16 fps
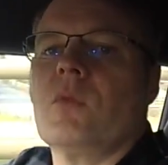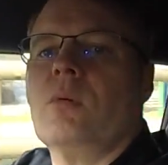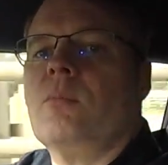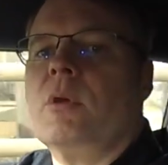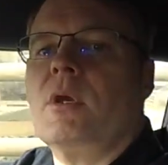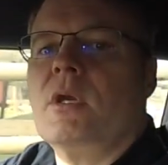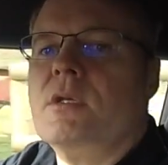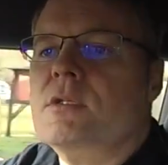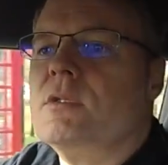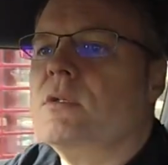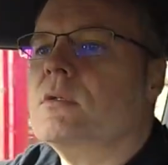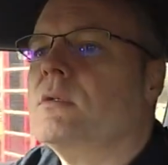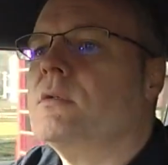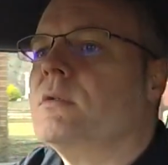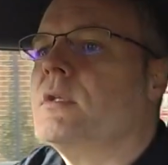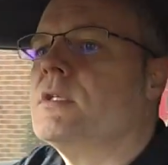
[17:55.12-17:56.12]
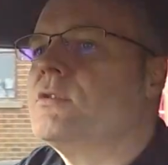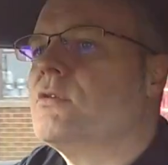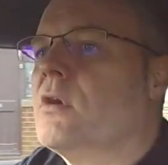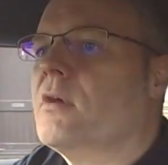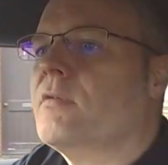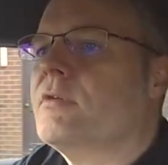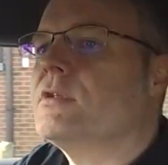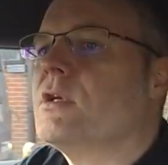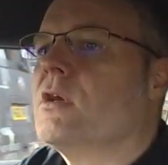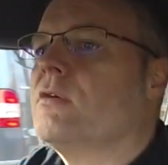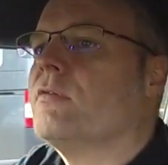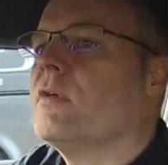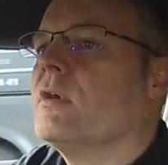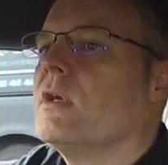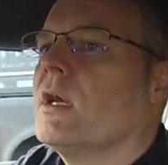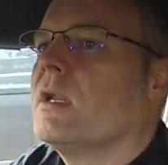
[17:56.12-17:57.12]
because this drive is
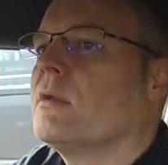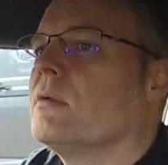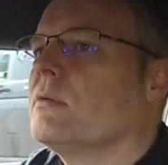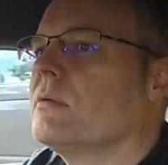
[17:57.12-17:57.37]
over, and